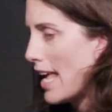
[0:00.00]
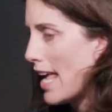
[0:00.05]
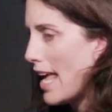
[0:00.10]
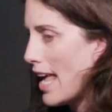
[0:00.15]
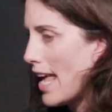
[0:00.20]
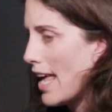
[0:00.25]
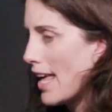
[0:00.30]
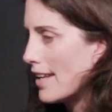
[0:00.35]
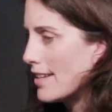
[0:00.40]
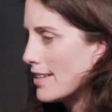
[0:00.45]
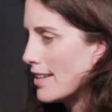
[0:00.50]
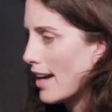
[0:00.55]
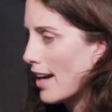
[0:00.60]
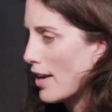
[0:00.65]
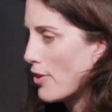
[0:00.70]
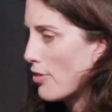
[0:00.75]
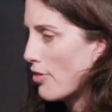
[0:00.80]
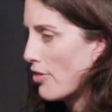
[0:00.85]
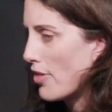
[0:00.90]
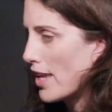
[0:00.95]
And I
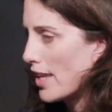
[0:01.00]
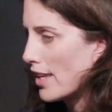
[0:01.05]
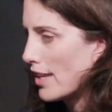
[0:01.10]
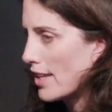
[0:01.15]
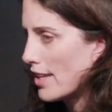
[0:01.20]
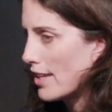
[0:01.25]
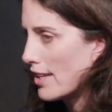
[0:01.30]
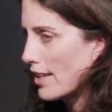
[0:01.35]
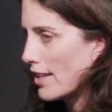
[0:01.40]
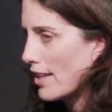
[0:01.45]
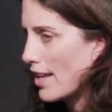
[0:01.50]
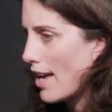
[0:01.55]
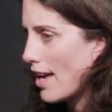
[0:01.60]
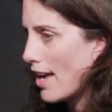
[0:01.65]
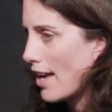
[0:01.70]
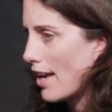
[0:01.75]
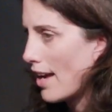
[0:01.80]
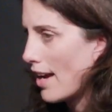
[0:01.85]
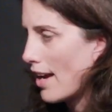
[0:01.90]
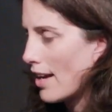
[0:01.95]
think
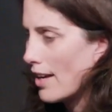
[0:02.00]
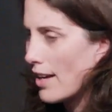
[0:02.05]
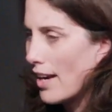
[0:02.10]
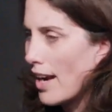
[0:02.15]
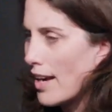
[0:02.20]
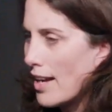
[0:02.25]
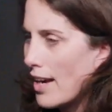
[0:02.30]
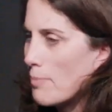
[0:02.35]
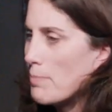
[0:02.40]
I